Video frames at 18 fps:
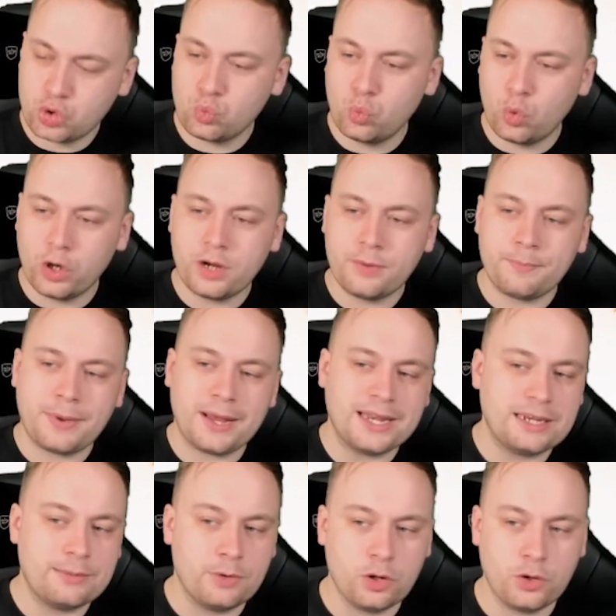one
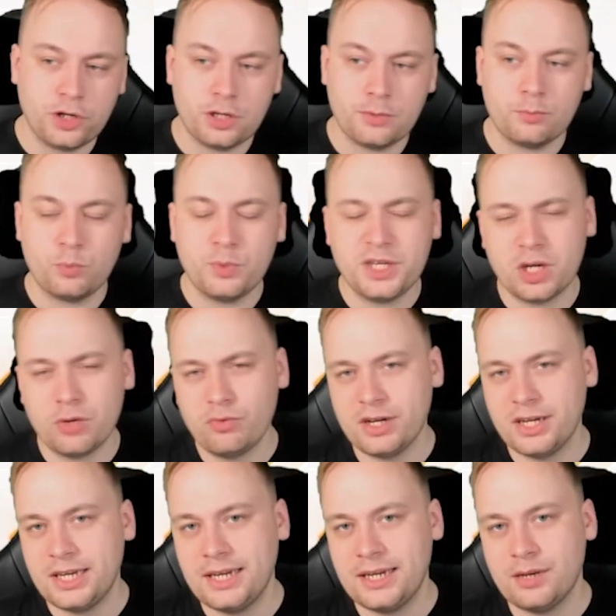Pandemonium. We don't really
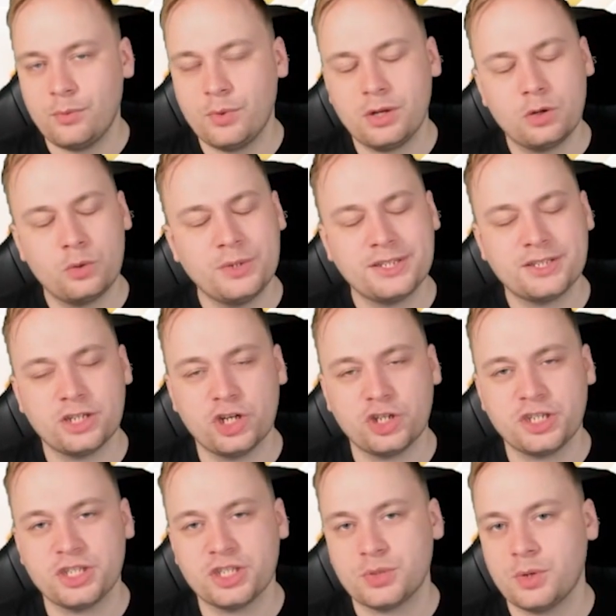need it. We'll always search
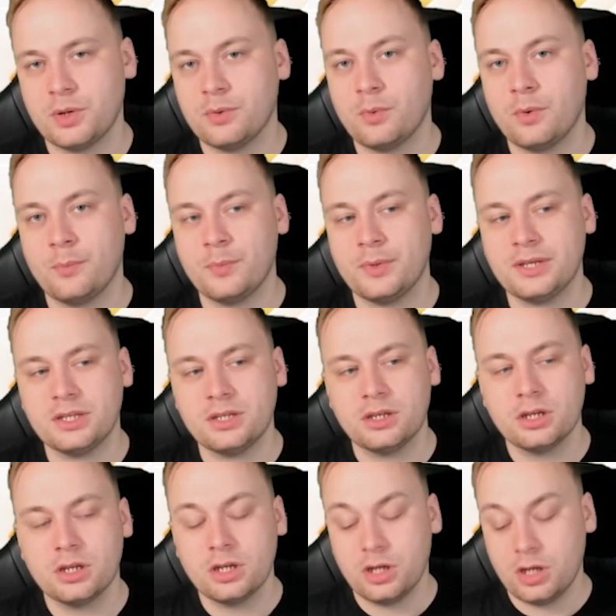into it when
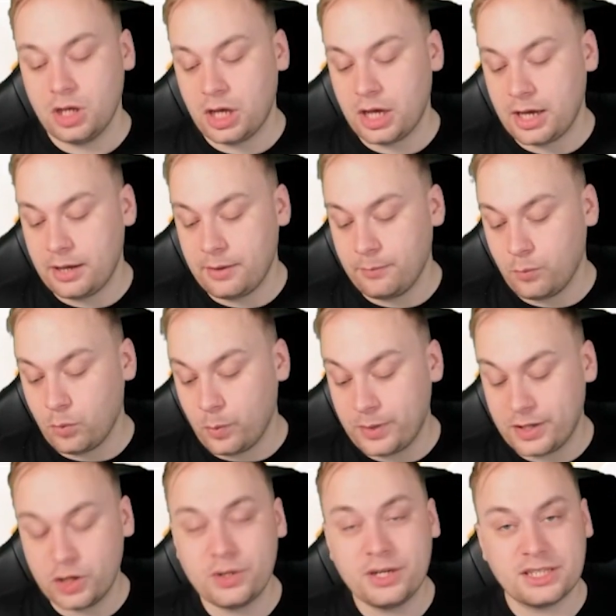we
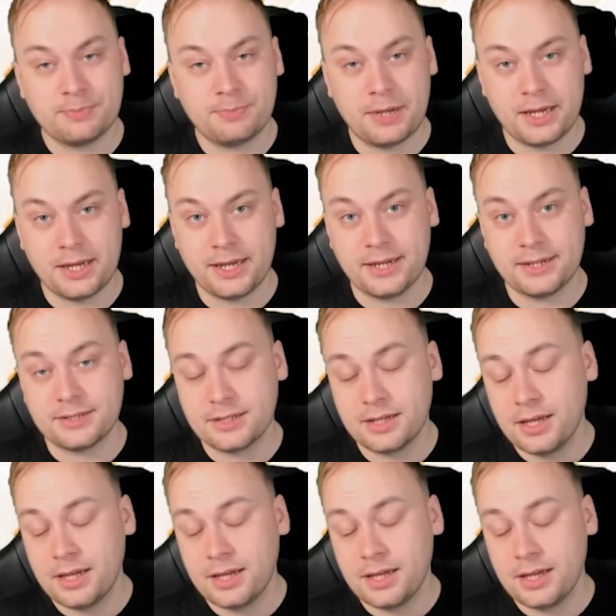do need to play it.